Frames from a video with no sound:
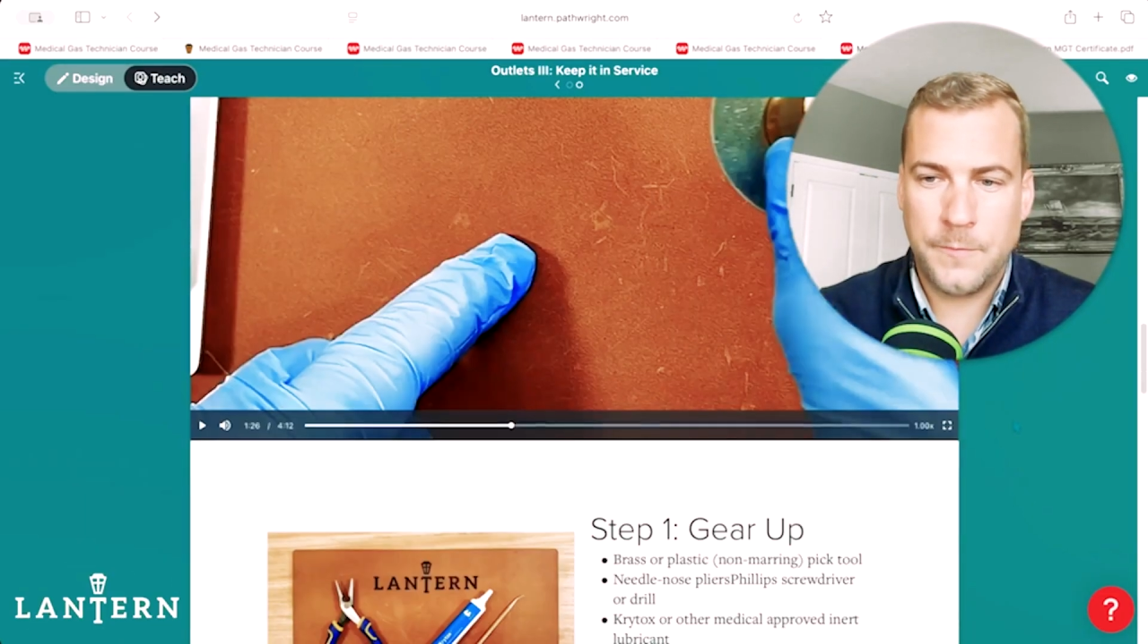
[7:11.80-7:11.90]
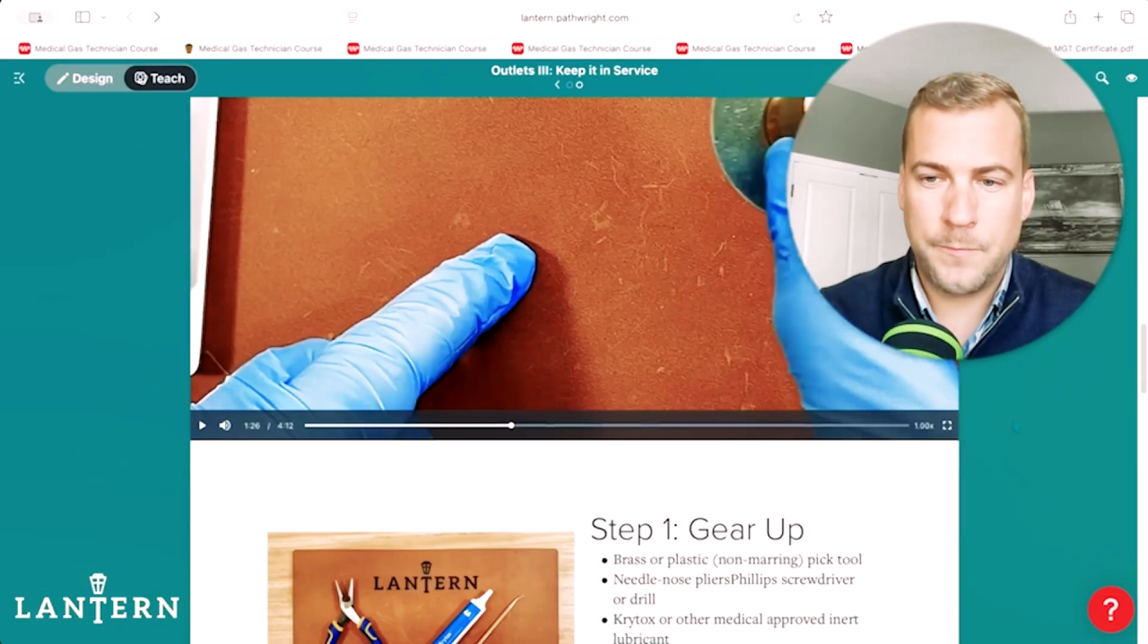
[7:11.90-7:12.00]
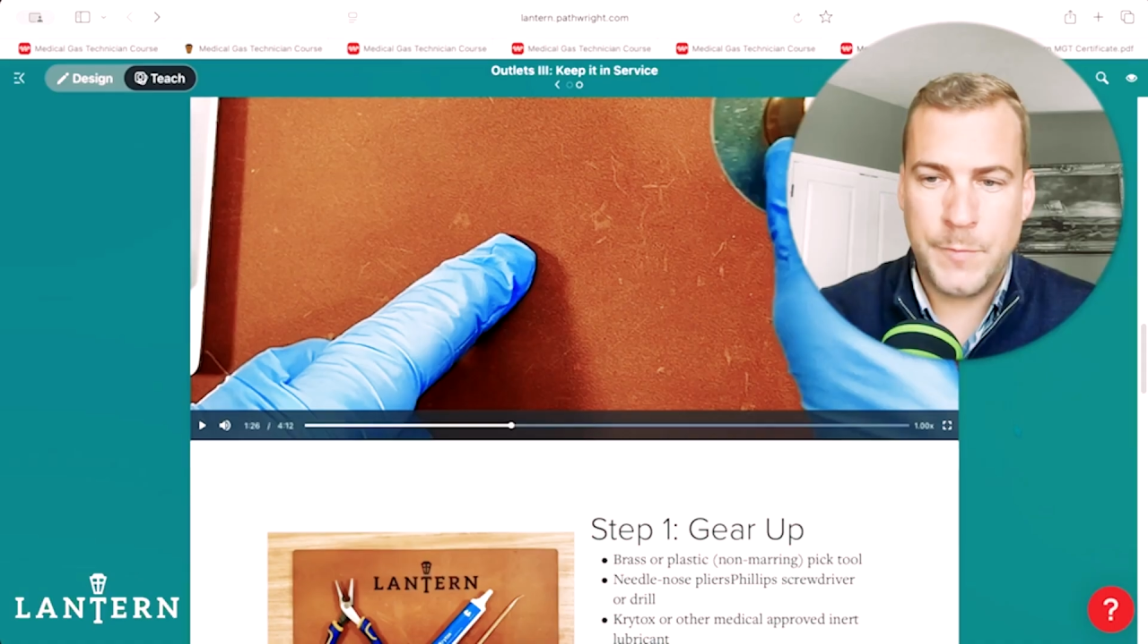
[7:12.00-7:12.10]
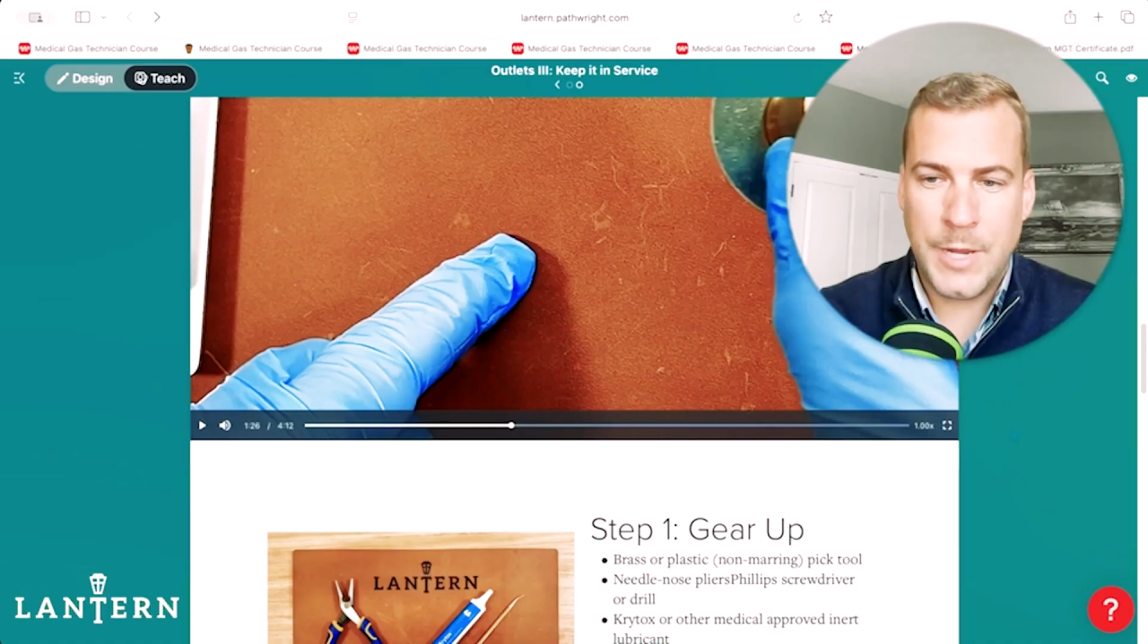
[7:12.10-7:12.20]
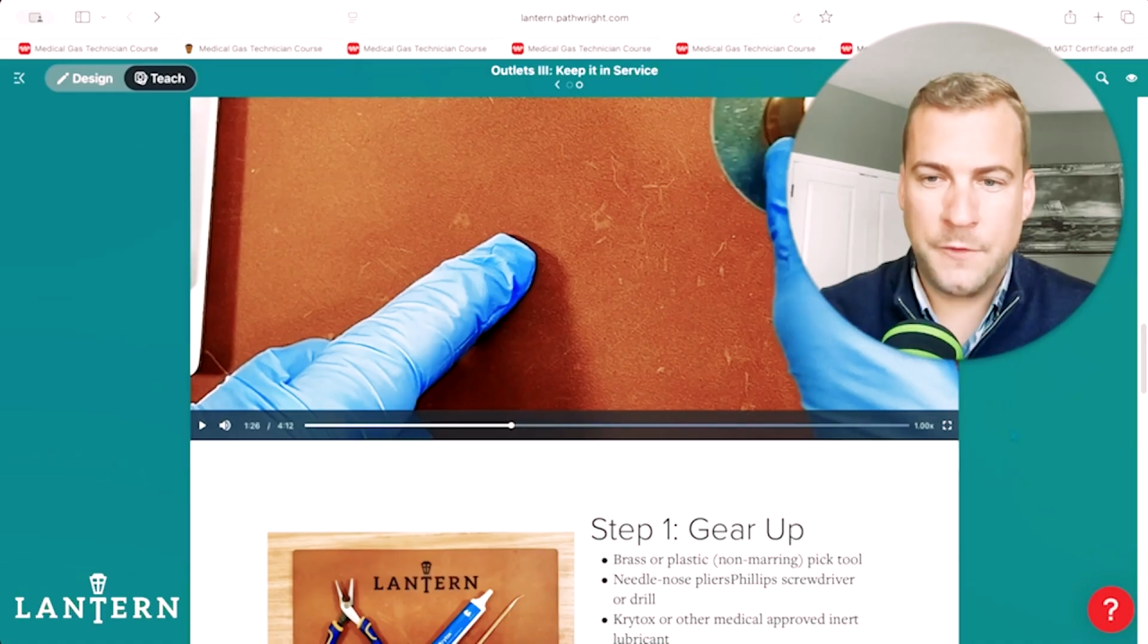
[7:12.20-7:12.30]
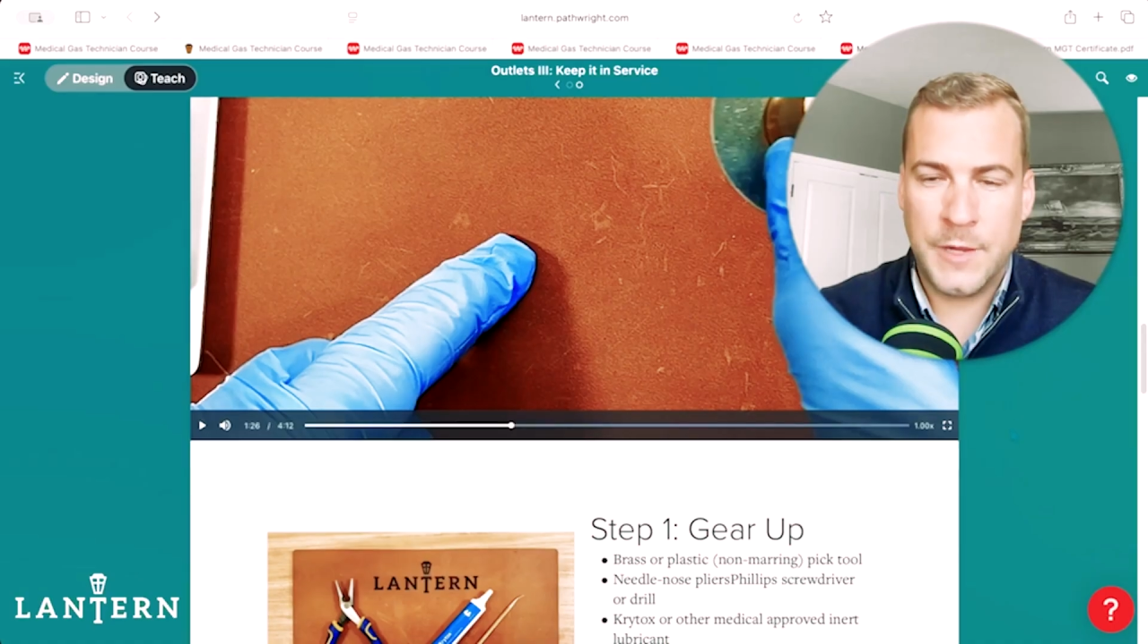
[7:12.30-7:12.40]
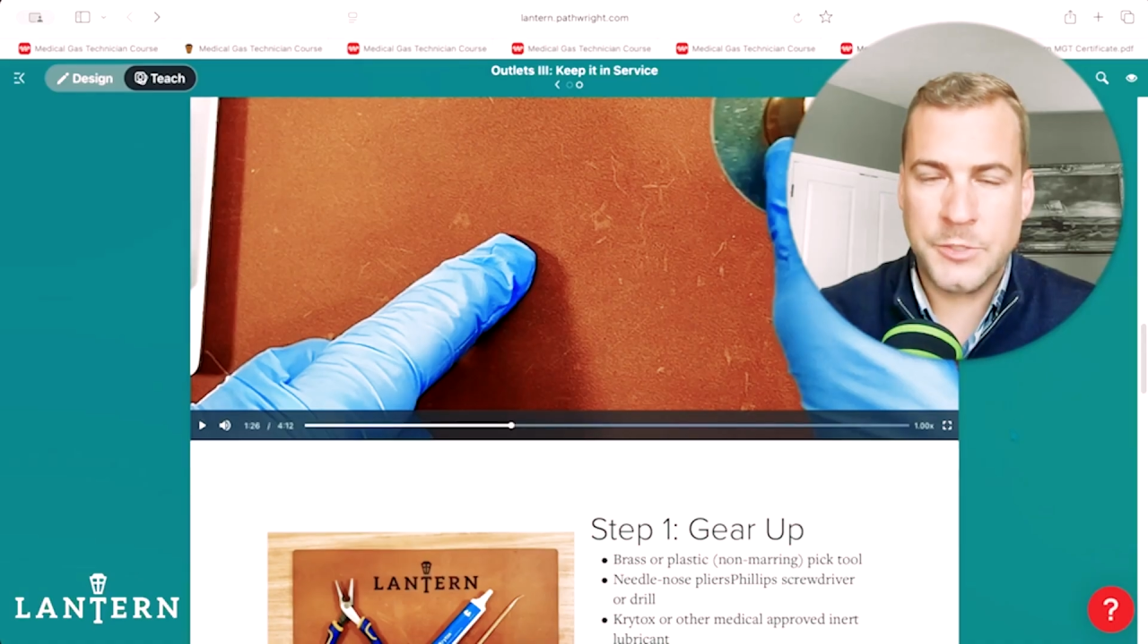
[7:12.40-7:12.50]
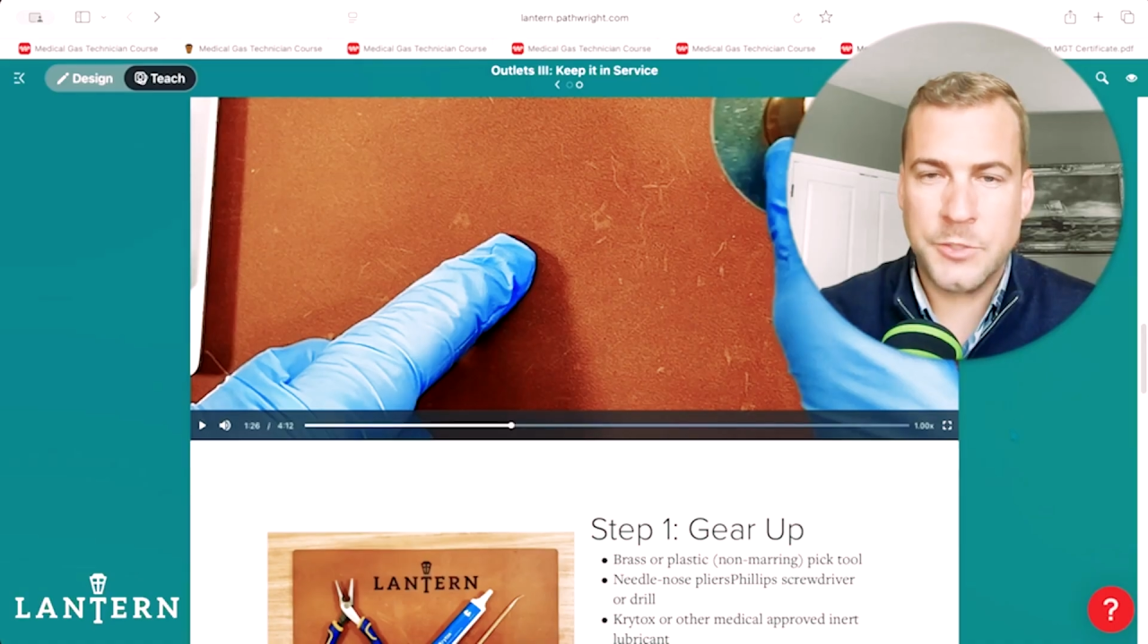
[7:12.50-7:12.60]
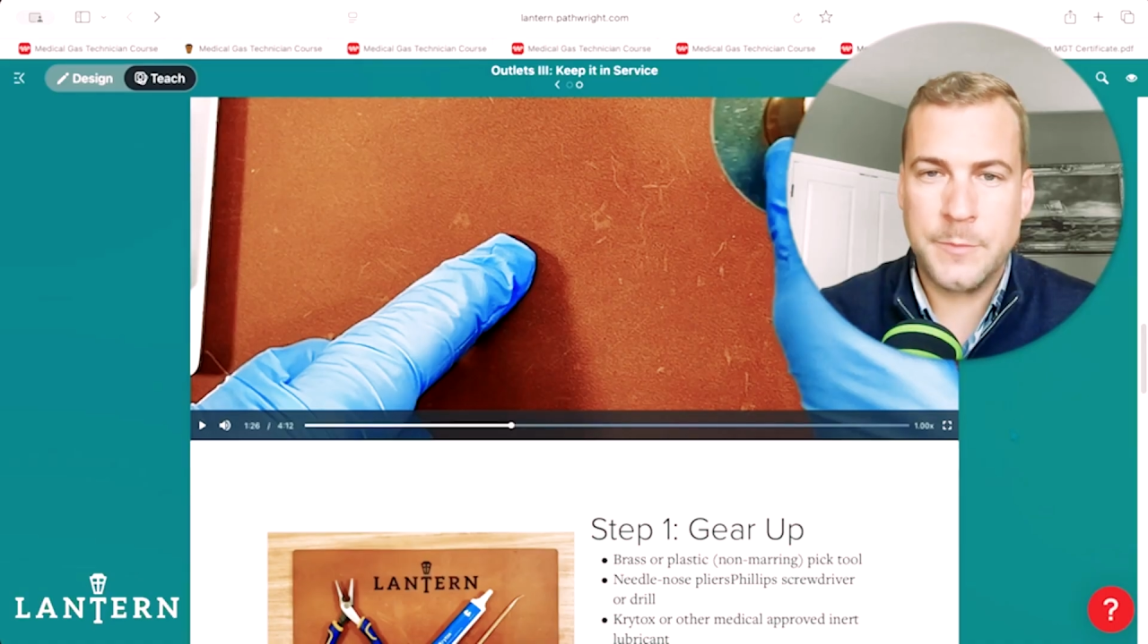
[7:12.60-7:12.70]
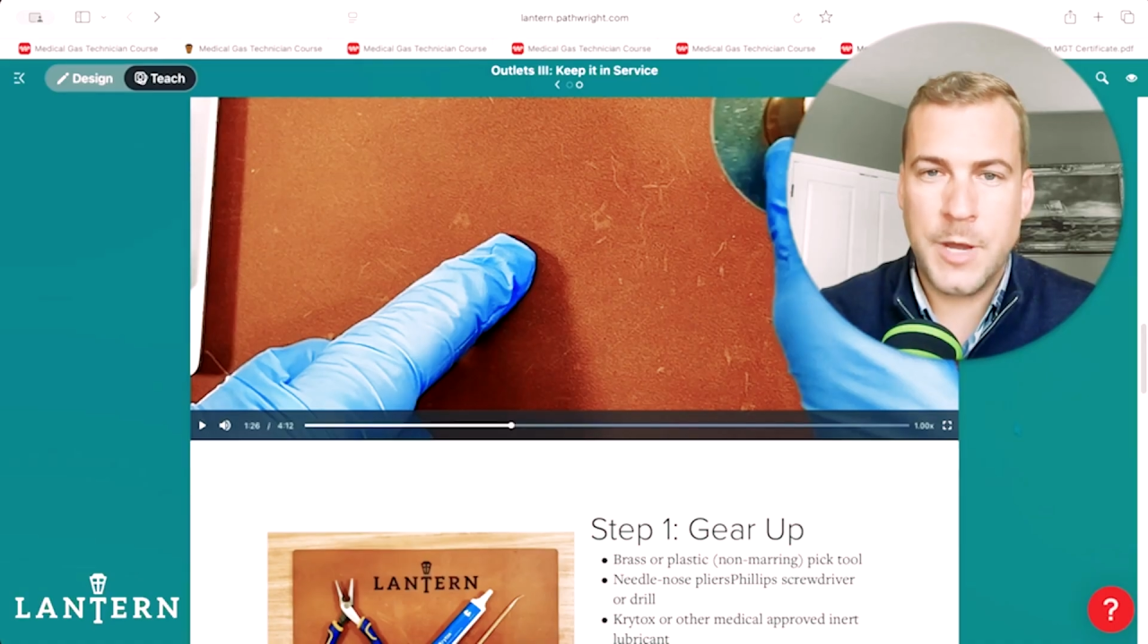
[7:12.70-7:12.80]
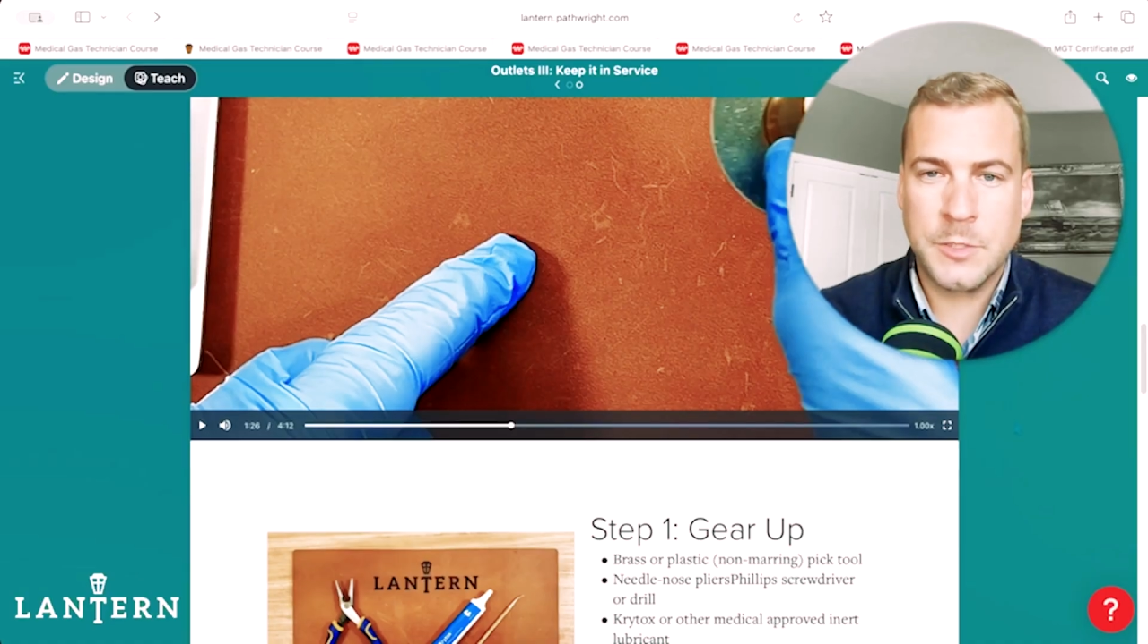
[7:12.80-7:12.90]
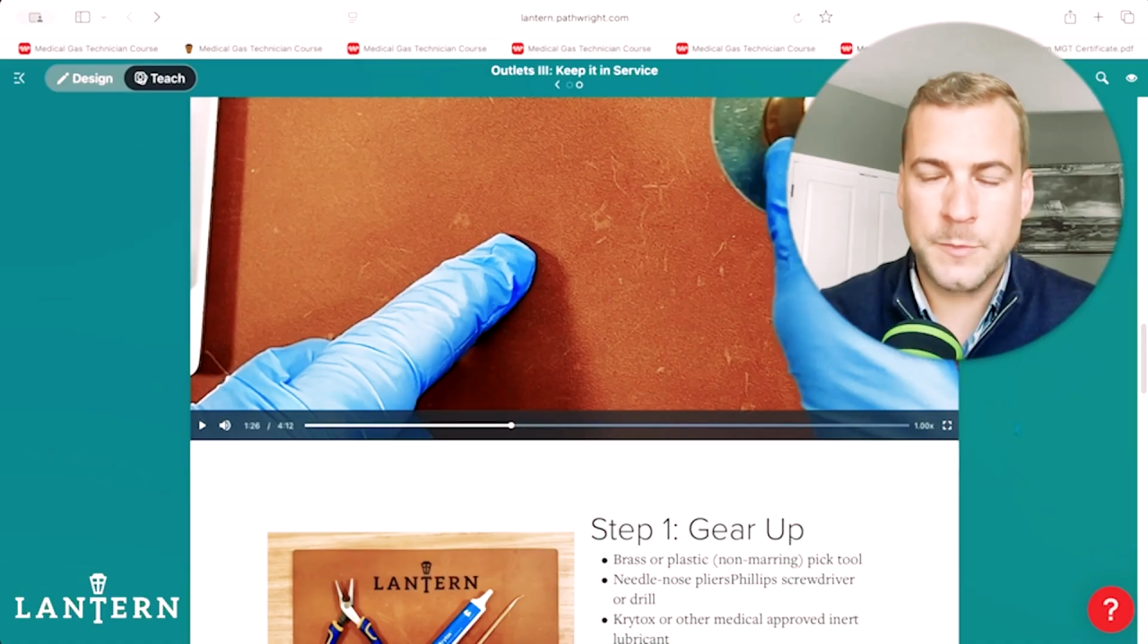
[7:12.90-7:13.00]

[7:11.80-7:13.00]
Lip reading: manufacturer model